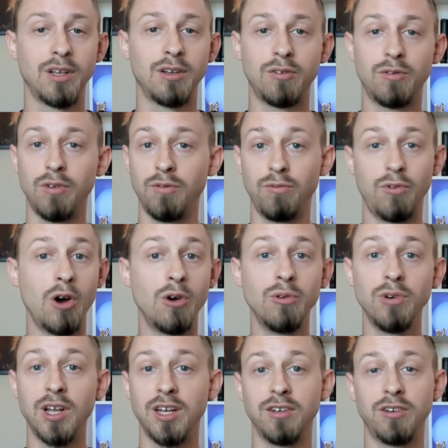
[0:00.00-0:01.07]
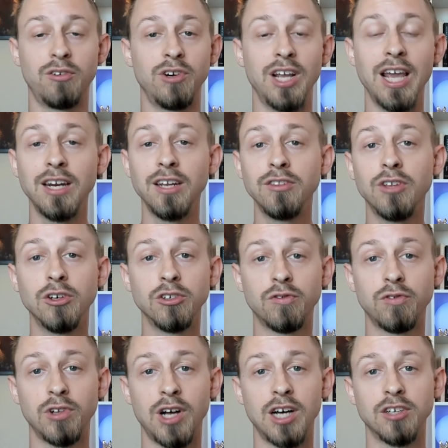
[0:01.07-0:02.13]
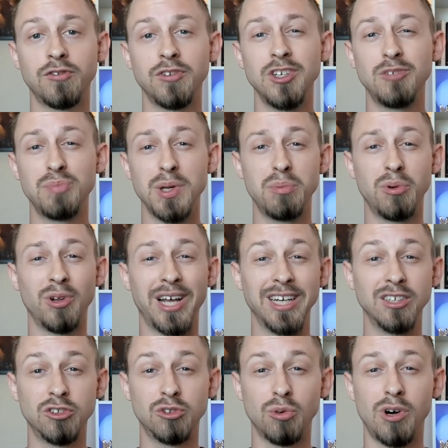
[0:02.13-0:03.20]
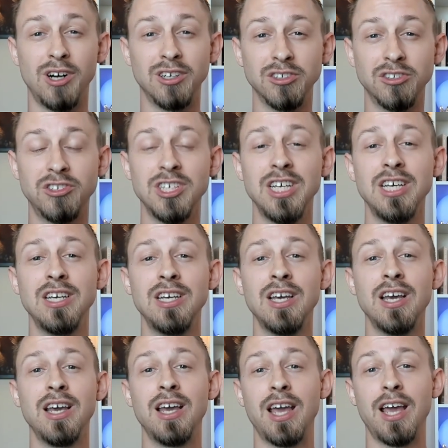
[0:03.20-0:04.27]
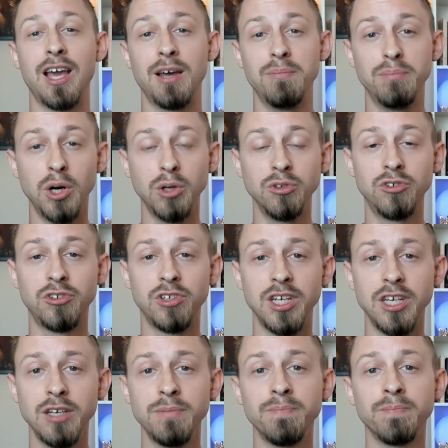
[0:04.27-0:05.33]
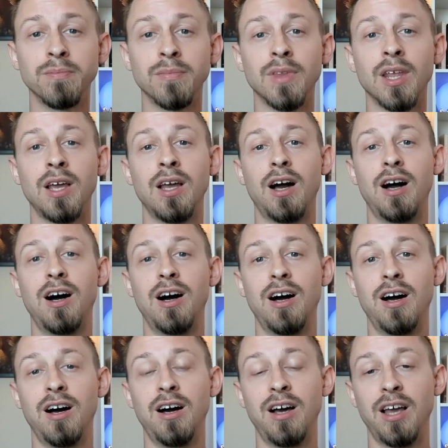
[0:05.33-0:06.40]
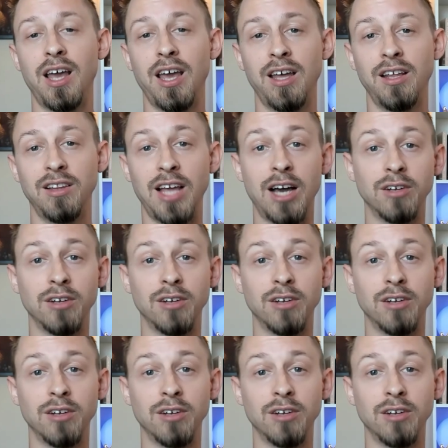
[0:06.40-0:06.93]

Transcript: wrote and created those philosophies, people like Zhuangzi and Mozi and Lao